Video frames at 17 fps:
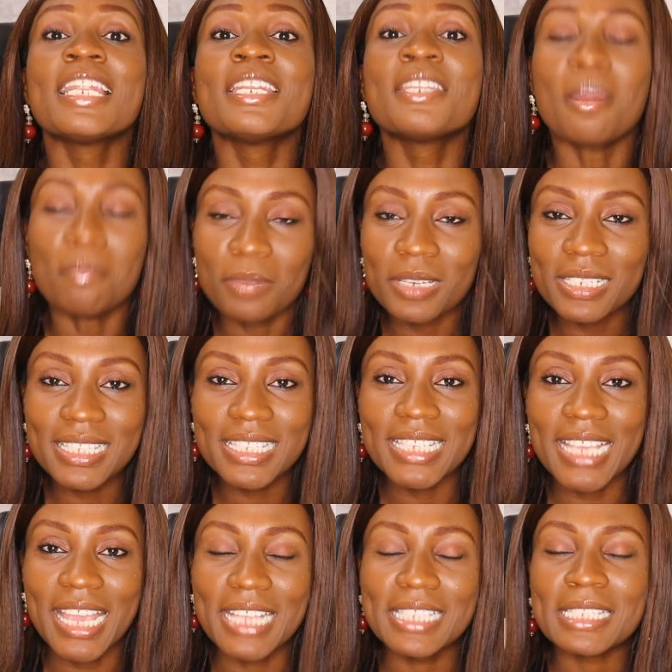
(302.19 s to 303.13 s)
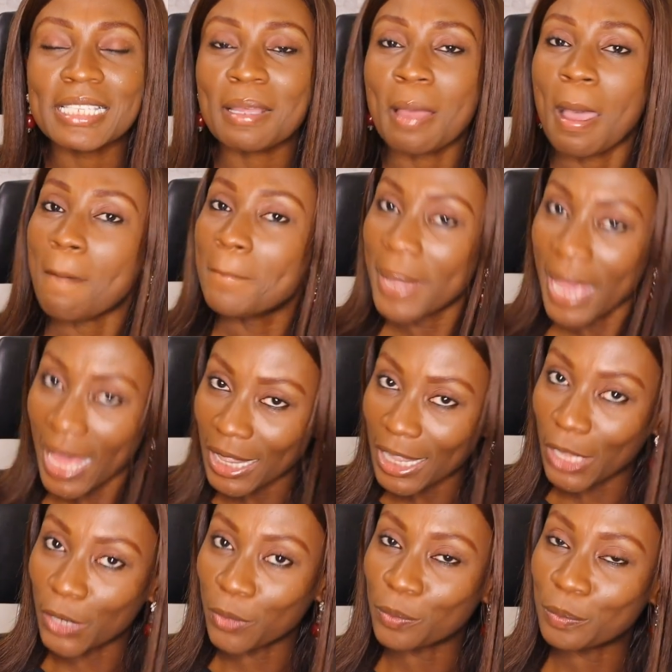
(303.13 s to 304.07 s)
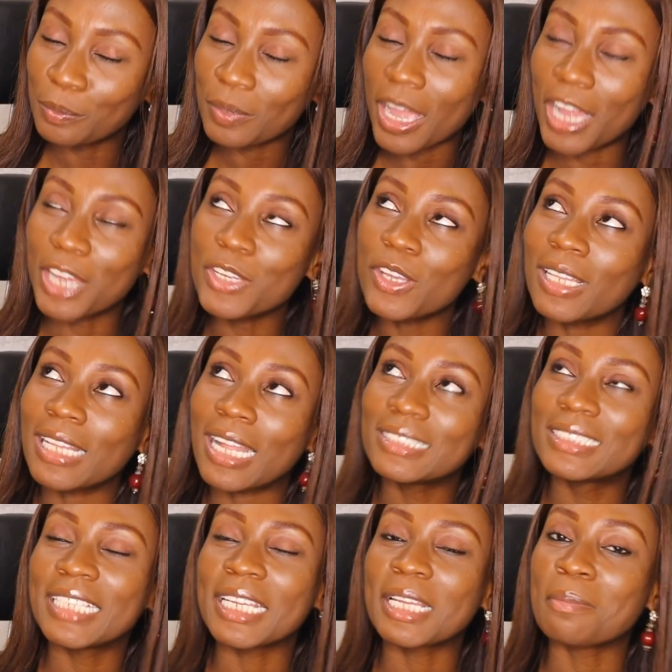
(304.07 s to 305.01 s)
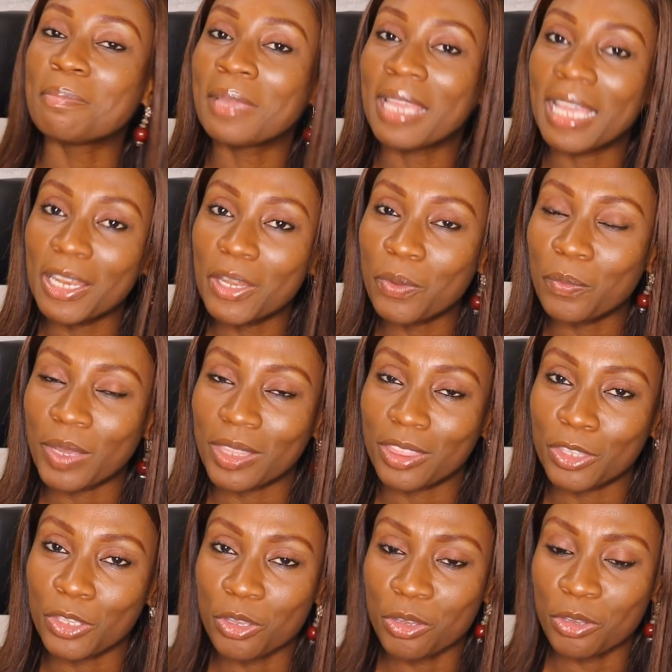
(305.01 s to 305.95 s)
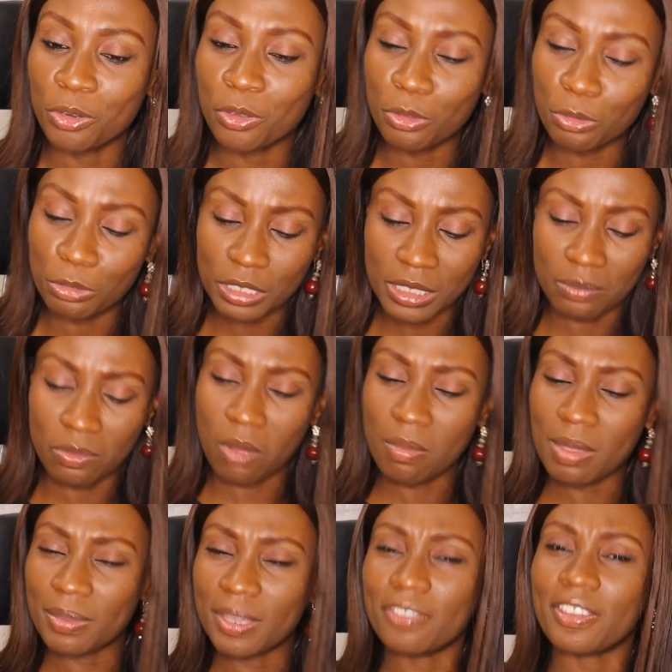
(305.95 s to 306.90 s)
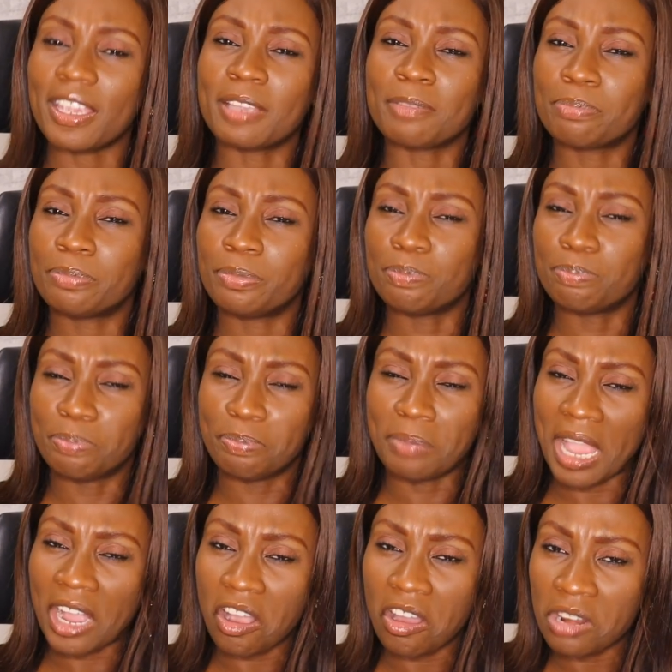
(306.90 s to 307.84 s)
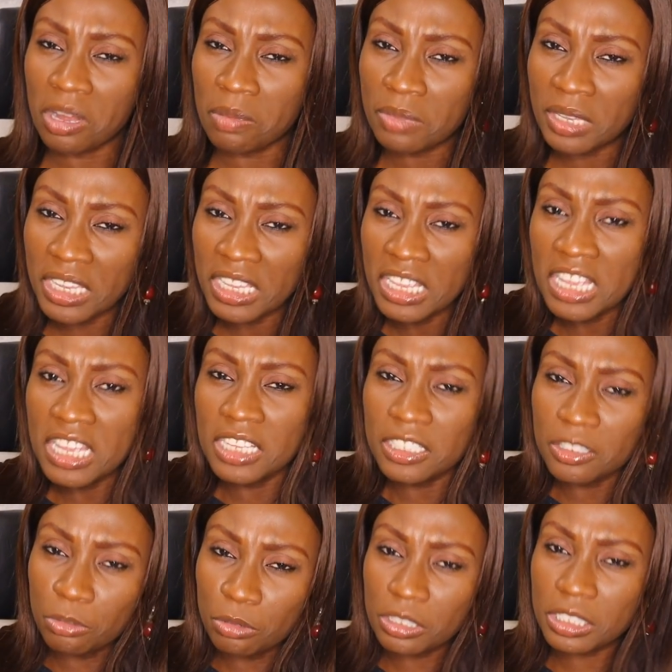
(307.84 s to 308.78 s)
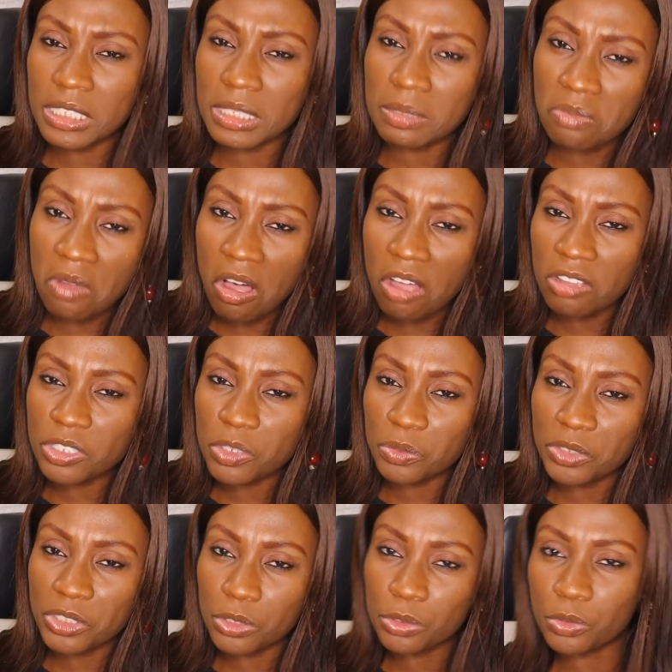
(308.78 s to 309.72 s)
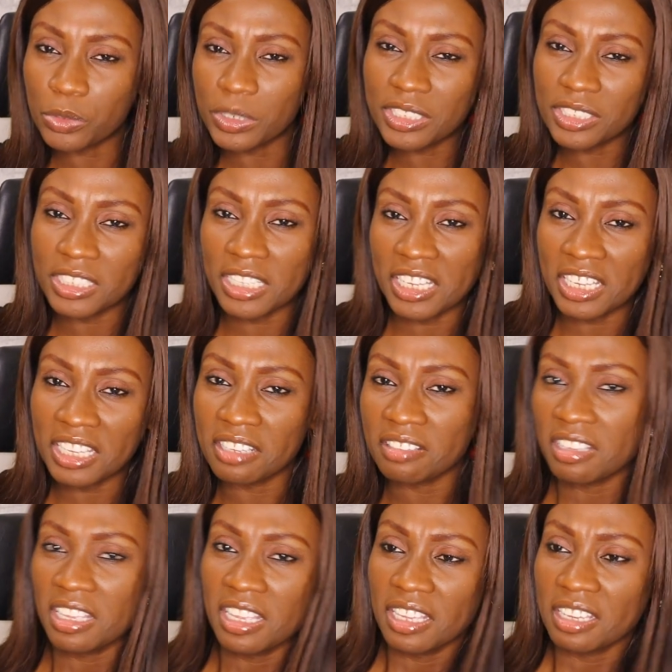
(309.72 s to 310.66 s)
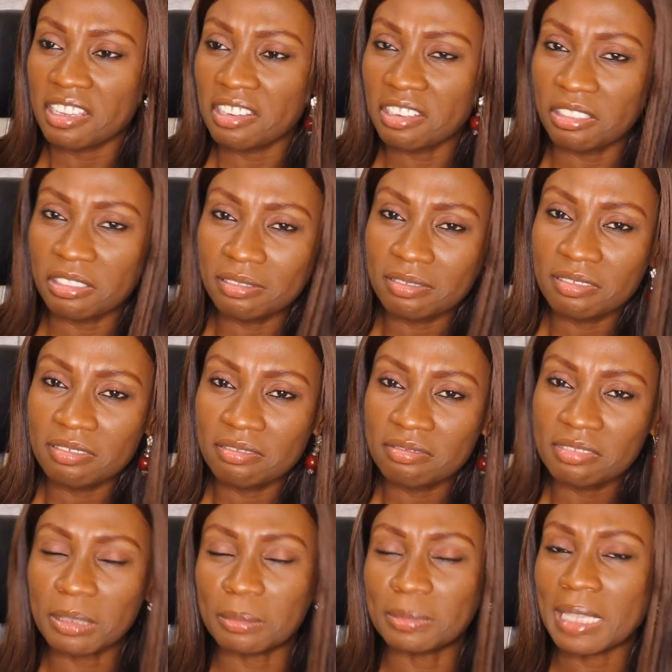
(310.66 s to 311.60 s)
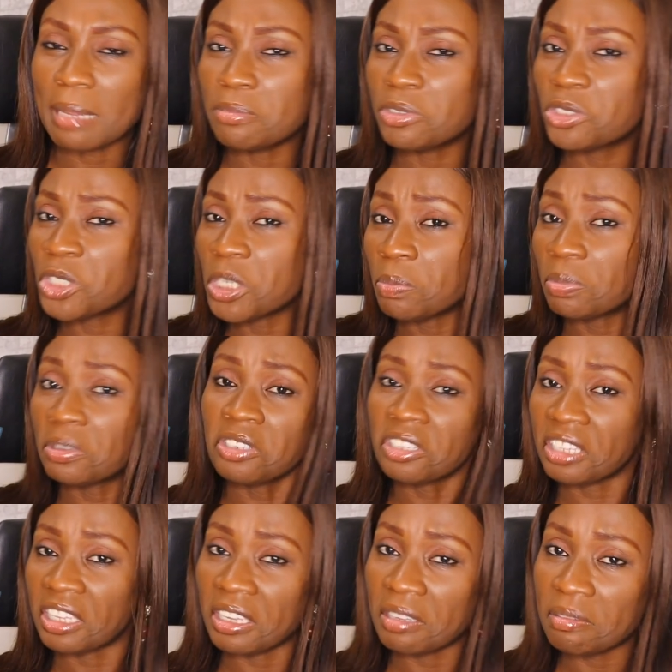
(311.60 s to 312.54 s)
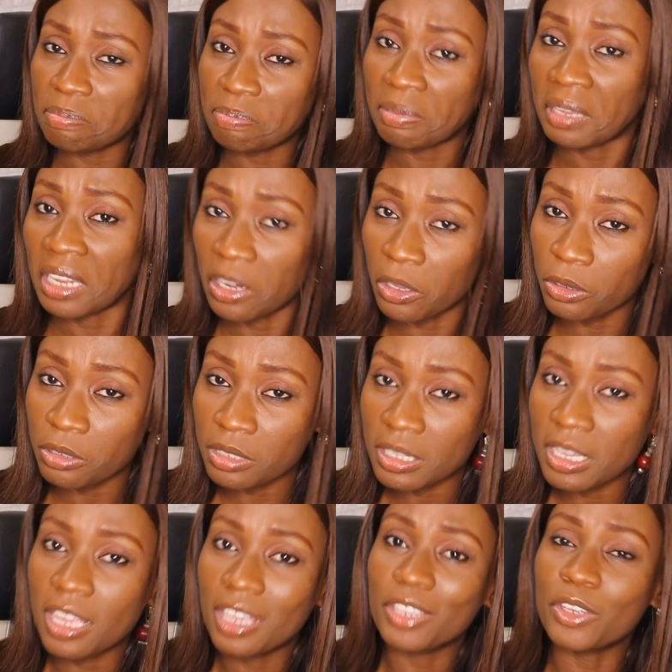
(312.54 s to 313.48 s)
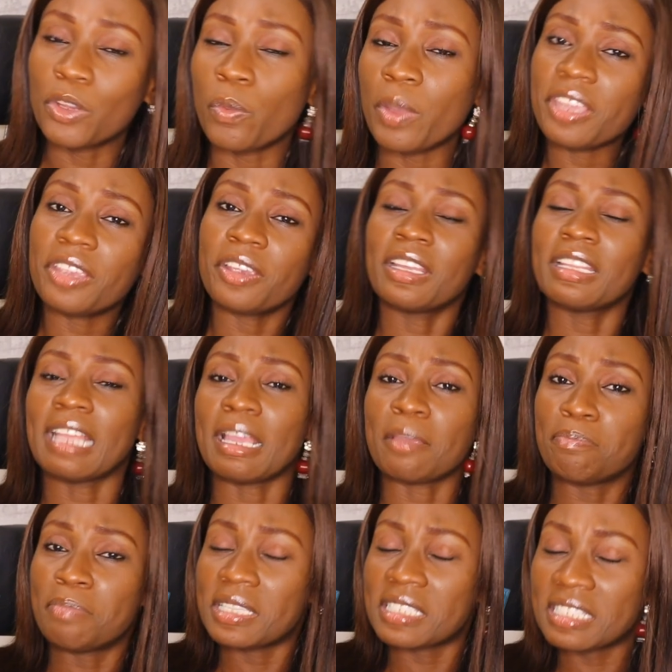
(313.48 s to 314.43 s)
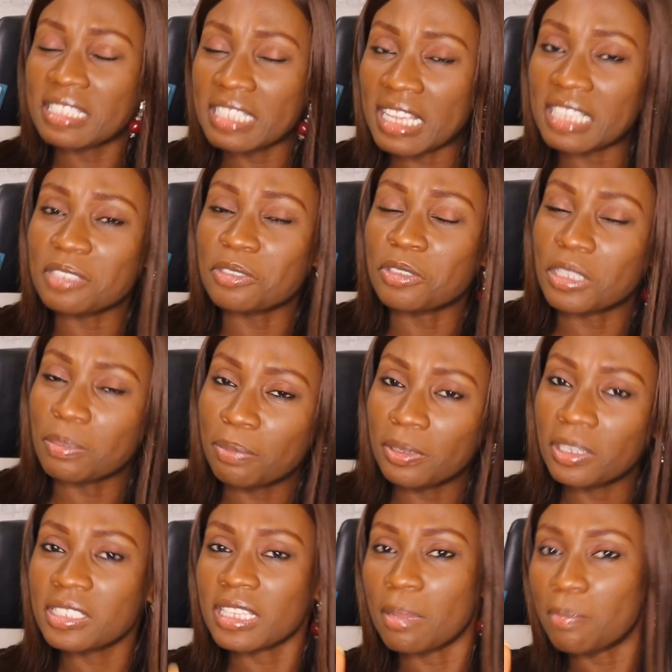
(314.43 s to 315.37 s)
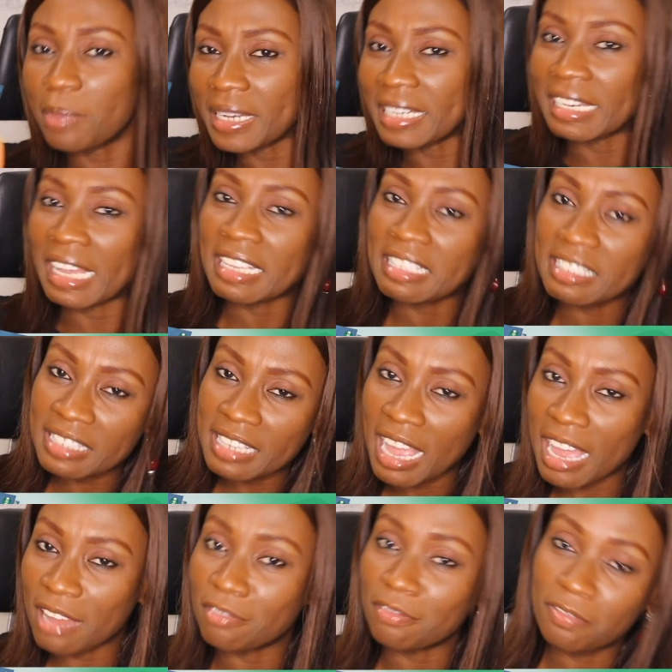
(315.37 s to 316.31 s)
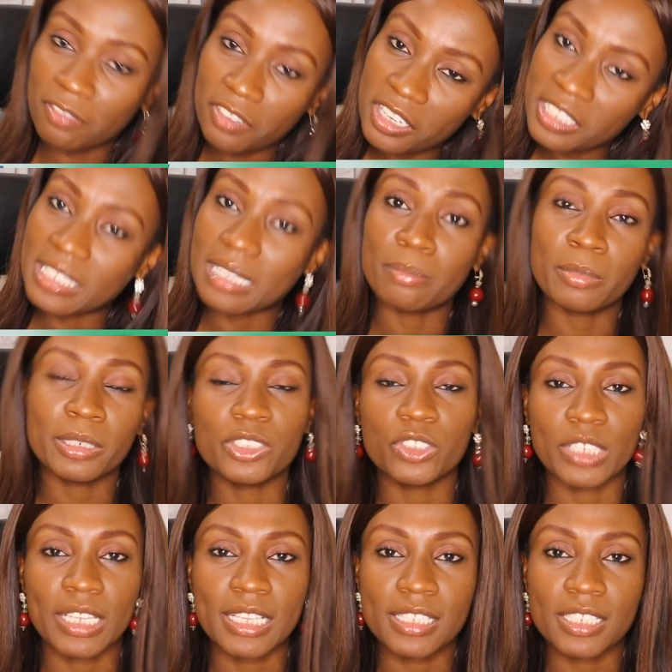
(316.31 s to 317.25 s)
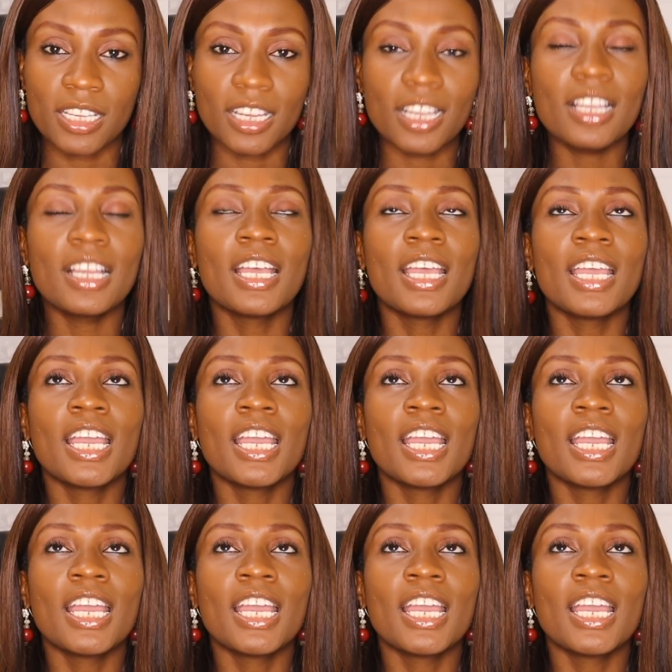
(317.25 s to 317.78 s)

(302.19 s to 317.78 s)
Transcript: Number six, pillow. Are you allowed to take a pillow with you? You know those small, maybe if you're in economy, you know, the small, squishy, squishy, you know, sometimes cheap looking pillows. You know, when you're in like business, you know, the pillows are a bit nicer and first they're much nicer.